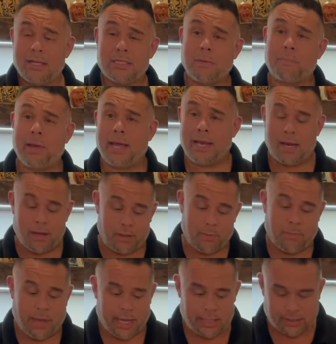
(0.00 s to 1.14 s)
to peel another
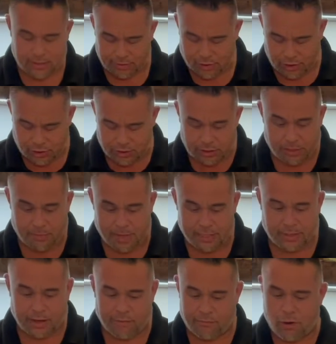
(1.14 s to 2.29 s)
piece, so just use the
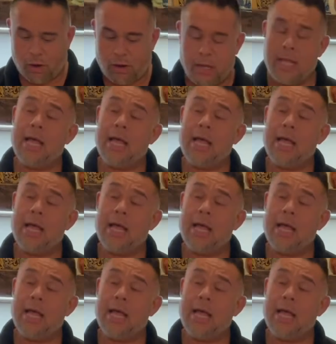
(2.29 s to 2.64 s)
piece that I've got.